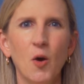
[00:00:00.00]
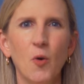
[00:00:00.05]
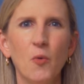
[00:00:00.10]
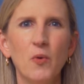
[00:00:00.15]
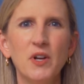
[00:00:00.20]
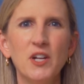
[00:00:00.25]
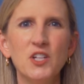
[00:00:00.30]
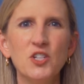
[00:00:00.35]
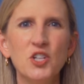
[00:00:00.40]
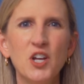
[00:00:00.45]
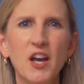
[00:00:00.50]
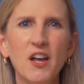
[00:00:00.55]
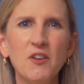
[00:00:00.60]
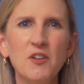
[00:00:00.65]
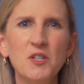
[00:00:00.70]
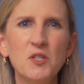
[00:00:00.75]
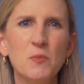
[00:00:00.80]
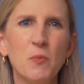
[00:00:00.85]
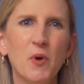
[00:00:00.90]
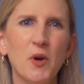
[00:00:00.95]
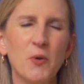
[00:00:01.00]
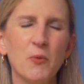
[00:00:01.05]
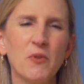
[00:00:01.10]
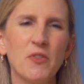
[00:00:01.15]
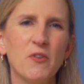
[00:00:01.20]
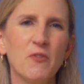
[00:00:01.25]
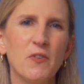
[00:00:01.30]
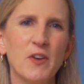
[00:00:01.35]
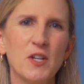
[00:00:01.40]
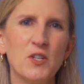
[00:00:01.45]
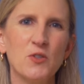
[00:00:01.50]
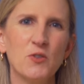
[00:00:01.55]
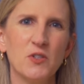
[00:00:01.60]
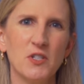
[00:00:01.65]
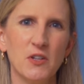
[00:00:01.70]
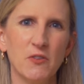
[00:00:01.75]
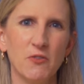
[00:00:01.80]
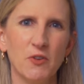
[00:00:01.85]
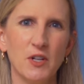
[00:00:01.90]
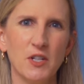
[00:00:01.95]
When a child is born with a facial
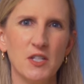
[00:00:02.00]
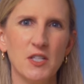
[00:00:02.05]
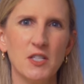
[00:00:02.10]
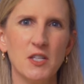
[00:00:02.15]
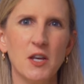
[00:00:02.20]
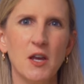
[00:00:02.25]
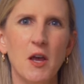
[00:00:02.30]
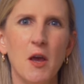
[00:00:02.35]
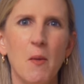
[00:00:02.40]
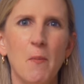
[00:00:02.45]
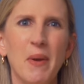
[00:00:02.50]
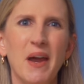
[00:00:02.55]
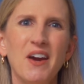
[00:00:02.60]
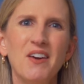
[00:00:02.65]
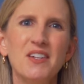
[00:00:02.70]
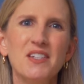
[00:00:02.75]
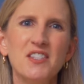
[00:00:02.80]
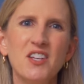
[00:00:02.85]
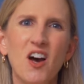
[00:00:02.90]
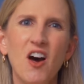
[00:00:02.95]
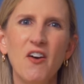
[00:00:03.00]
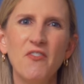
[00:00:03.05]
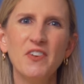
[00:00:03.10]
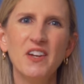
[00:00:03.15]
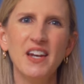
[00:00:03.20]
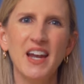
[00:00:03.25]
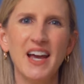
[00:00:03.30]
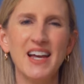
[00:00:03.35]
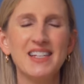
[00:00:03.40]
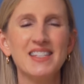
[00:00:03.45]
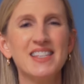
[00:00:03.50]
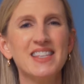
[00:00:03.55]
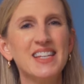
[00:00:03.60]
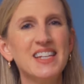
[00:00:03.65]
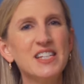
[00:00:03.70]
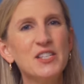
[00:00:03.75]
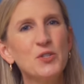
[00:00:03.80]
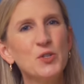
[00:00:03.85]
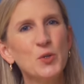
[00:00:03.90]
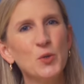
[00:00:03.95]
difference, parents often ask
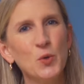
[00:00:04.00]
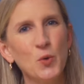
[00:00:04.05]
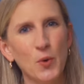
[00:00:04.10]
these two